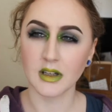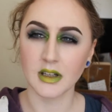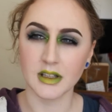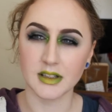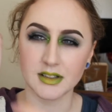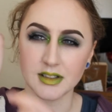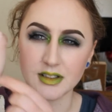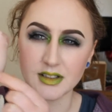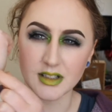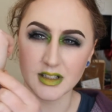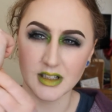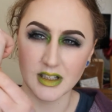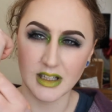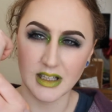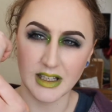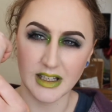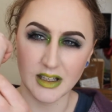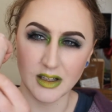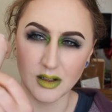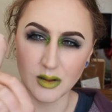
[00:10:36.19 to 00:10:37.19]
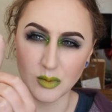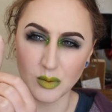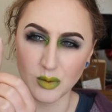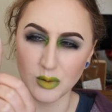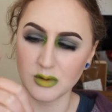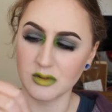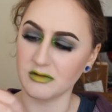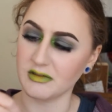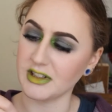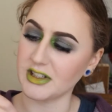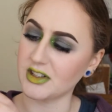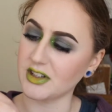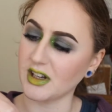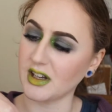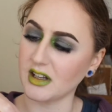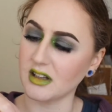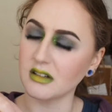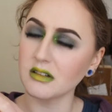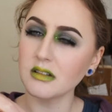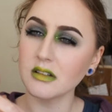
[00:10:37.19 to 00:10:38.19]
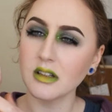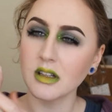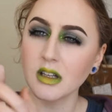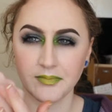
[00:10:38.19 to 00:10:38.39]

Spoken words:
It's just a clear watery gel